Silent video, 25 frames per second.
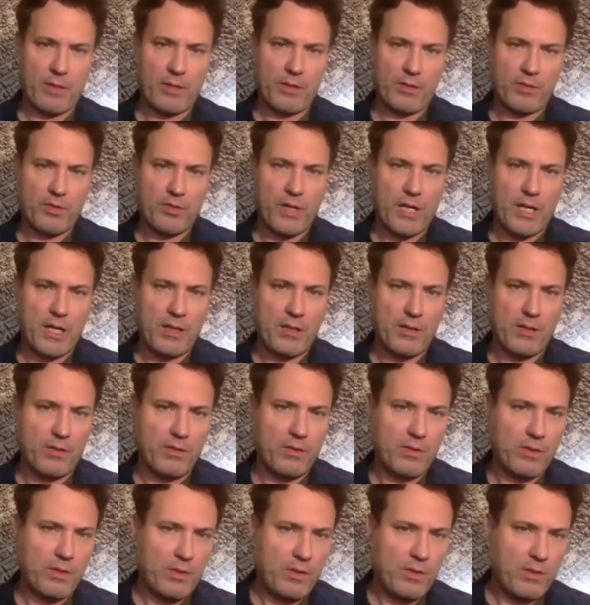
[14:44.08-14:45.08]
to try to
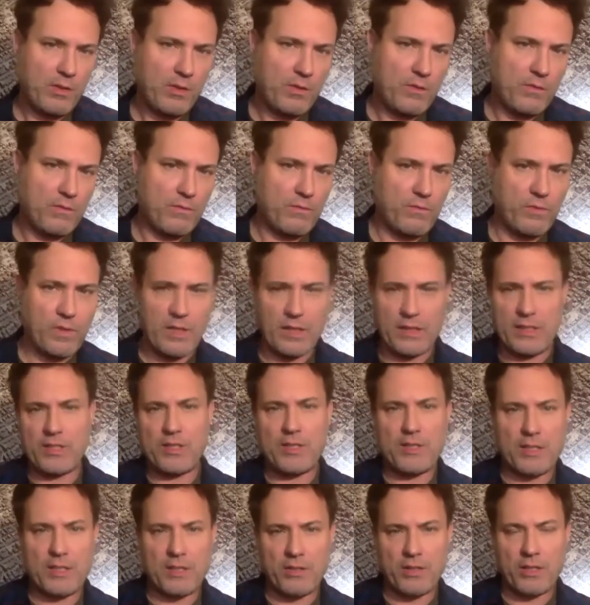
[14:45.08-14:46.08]
really
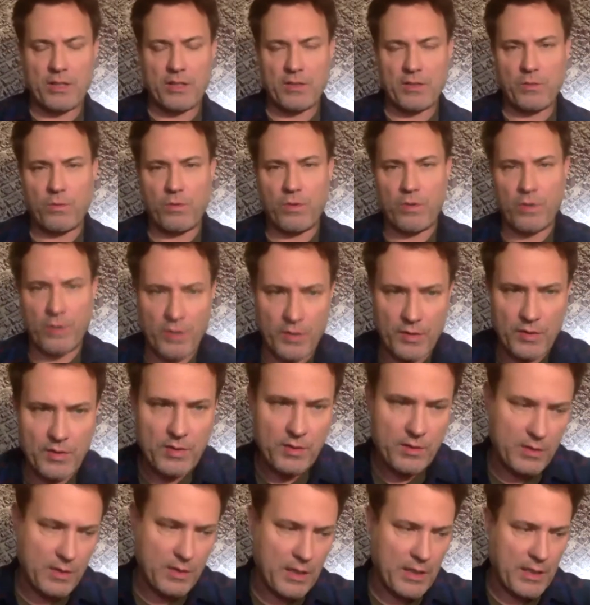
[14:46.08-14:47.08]
steer it
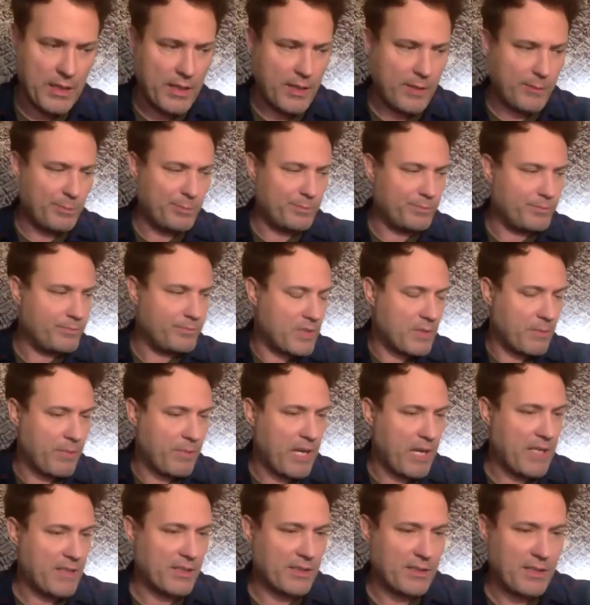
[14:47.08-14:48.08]
towards some
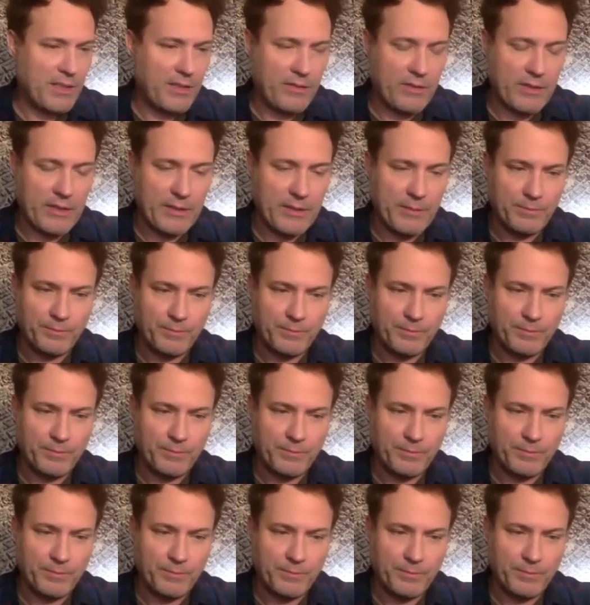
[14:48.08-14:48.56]
positivity.